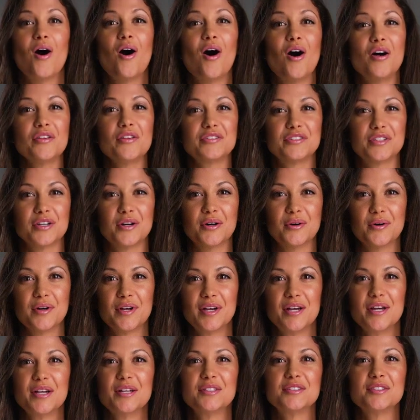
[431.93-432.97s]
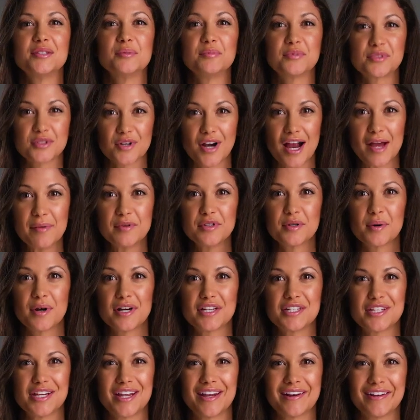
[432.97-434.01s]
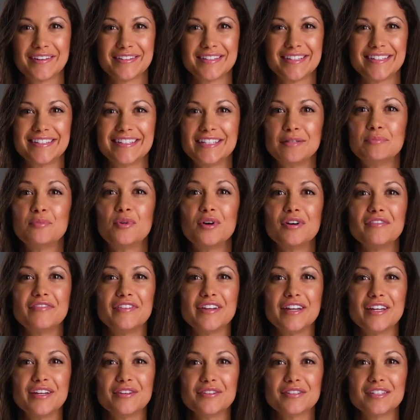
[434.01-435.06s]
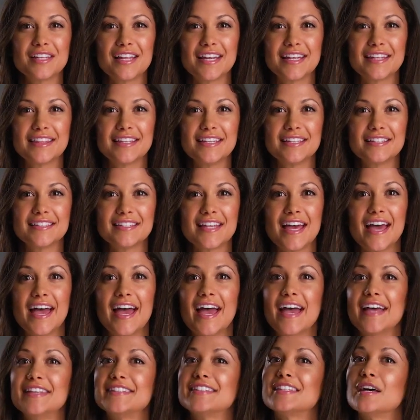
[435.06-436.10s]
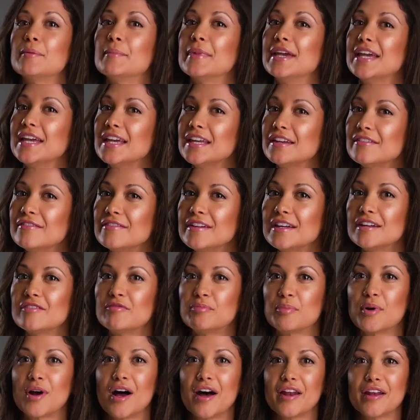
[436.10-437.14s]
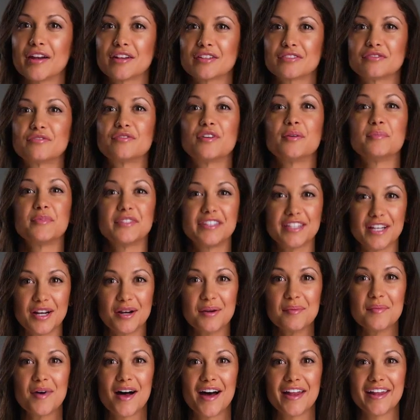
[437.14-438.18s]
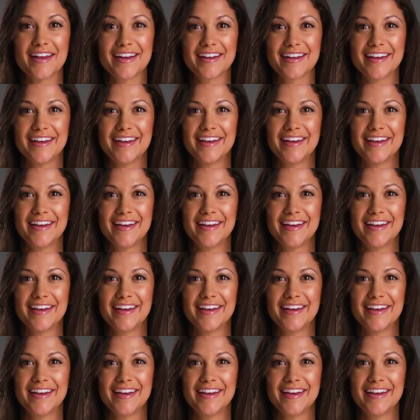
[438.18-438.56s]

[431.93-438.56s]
Also, subscribe to our channel to see more videos like this and some innovative products from Saramonic